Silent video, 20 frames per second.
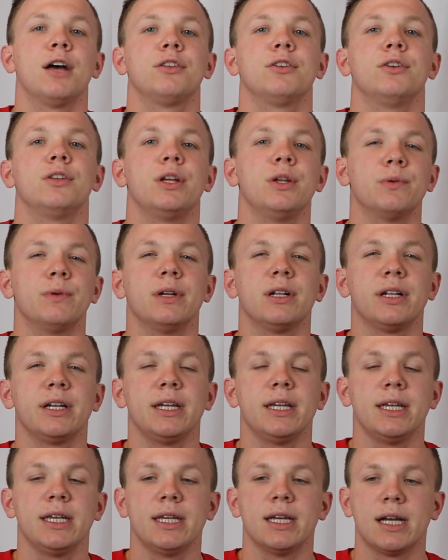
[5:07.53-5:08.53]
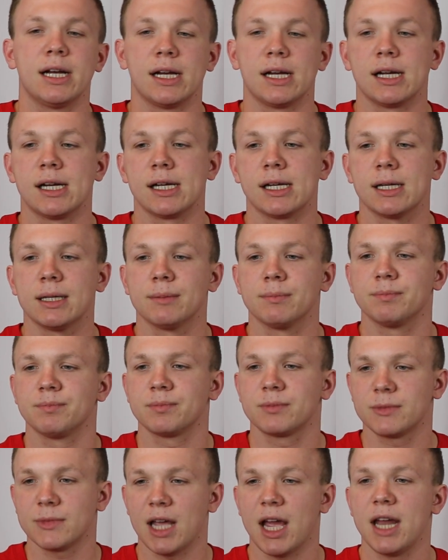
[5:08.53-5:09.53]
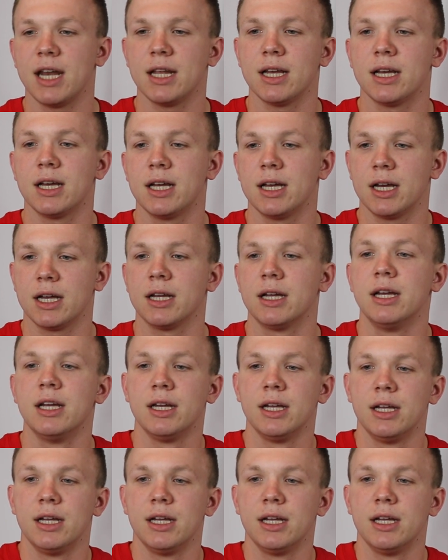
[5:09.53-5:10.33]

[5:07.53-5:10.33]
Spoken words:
So they really kind of